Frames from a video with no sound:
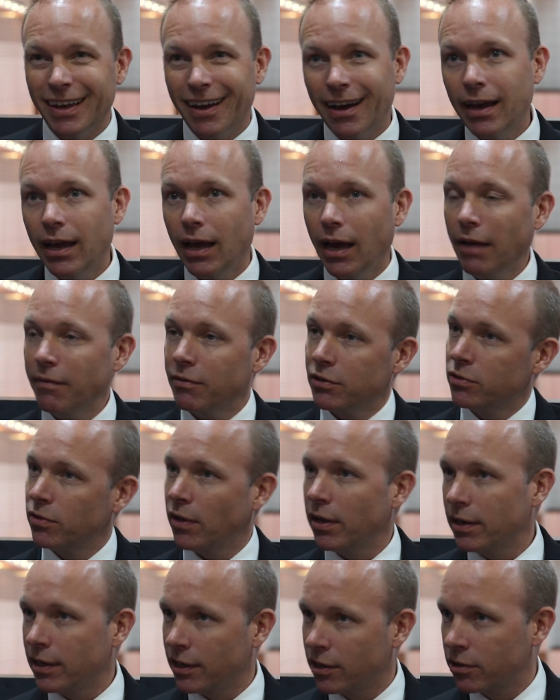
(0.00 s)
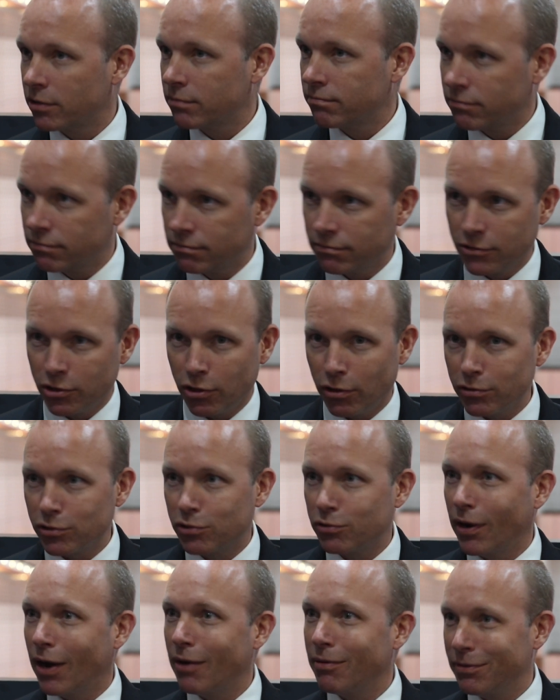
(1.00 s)
I have a slightly
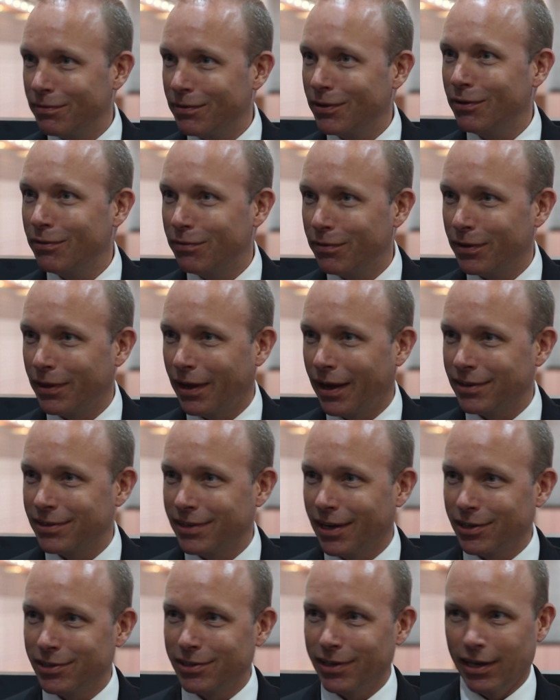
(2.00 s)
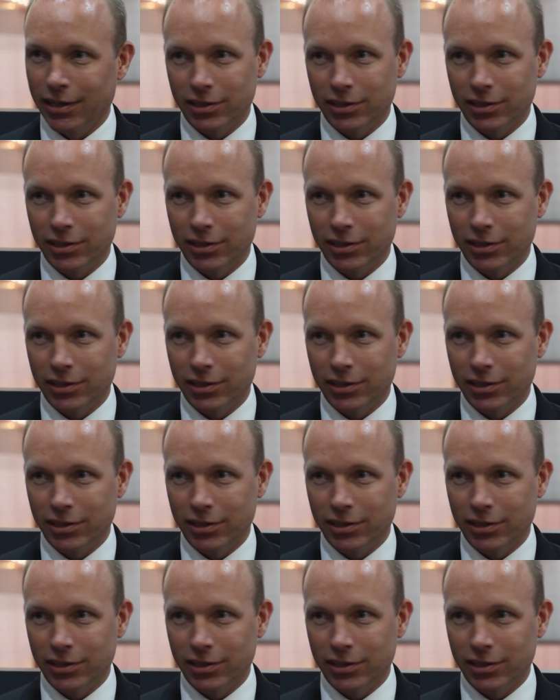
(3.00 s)
contrary view for that actually.